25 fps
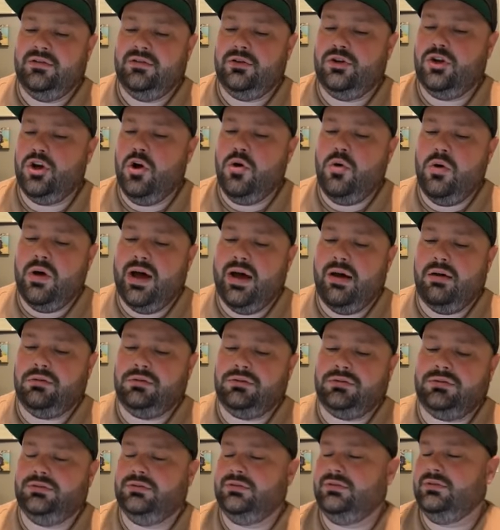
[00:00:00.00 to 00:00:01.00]
go out
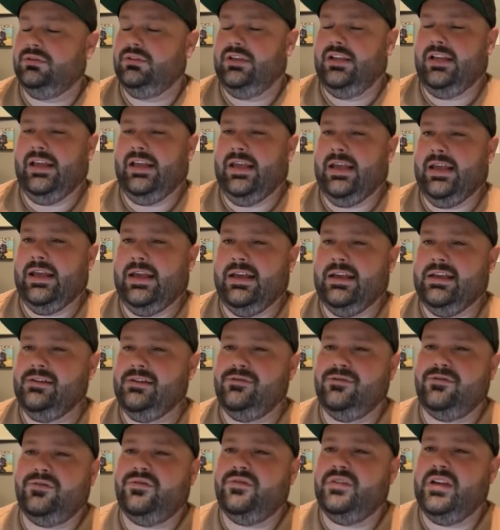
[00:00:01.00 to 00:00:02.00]

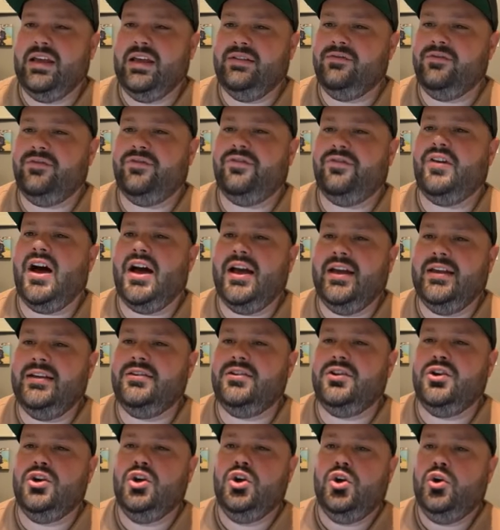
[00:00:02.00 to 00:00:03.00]
and
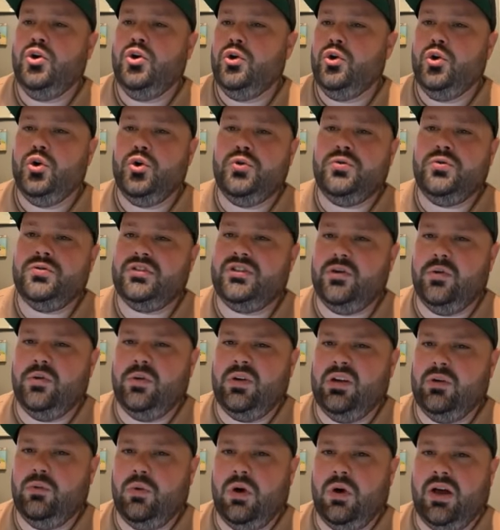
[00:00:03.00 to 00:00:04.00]
find who's
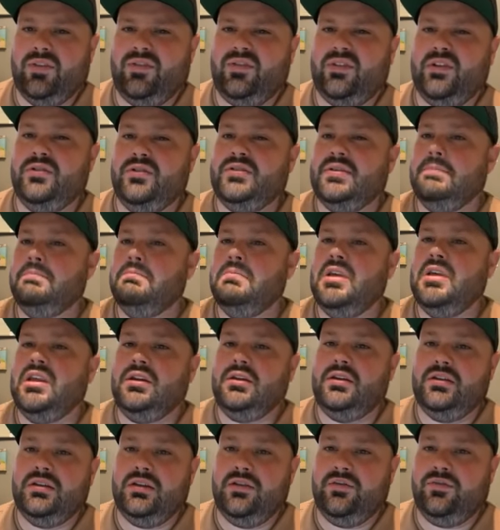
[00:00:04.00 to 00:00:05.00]
doing what. There's a
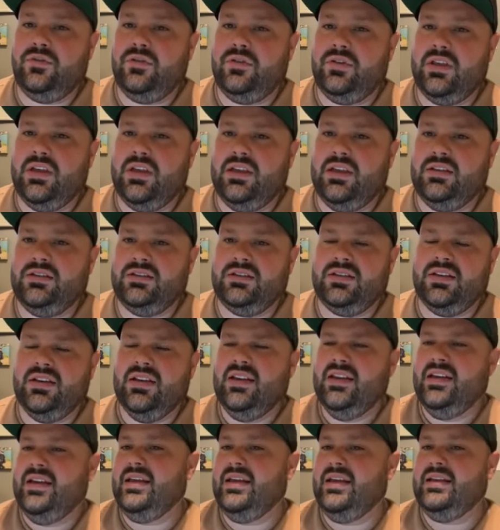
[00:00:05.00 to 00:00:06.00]
million different things
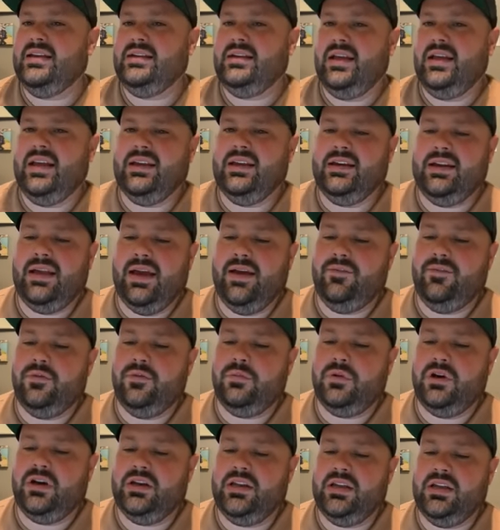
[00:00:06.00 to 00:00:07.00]
in
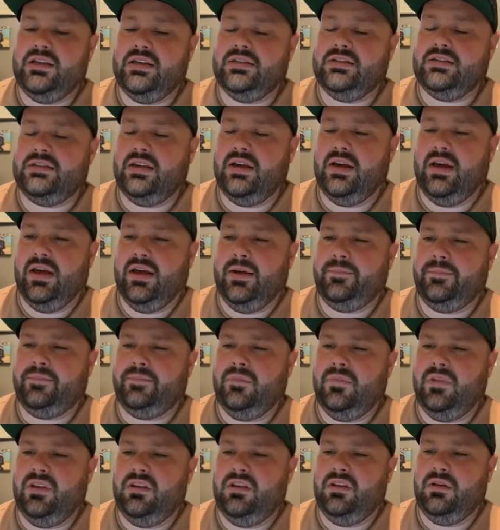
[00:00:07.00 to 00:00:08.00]
everybody's
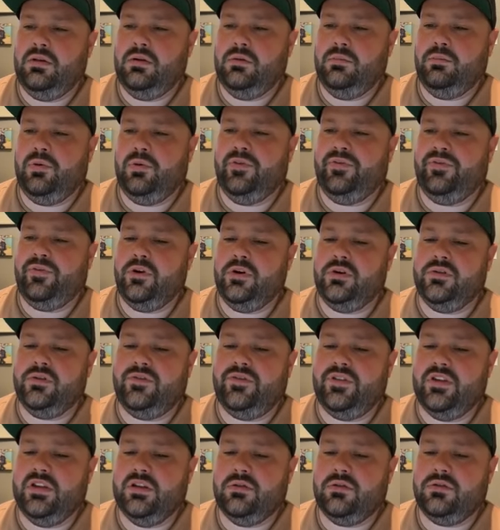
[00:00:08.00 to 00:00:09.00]
preferred
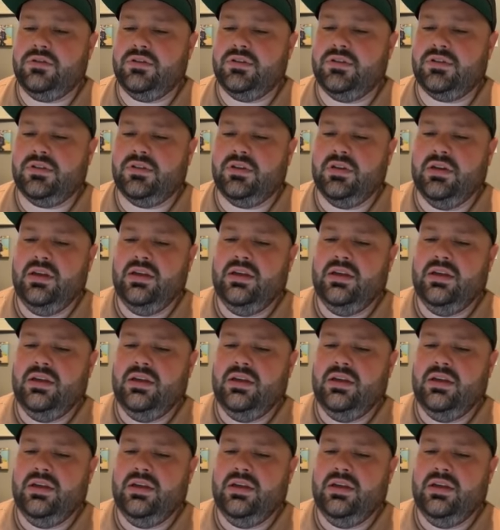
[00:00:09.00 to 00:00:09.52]
fields,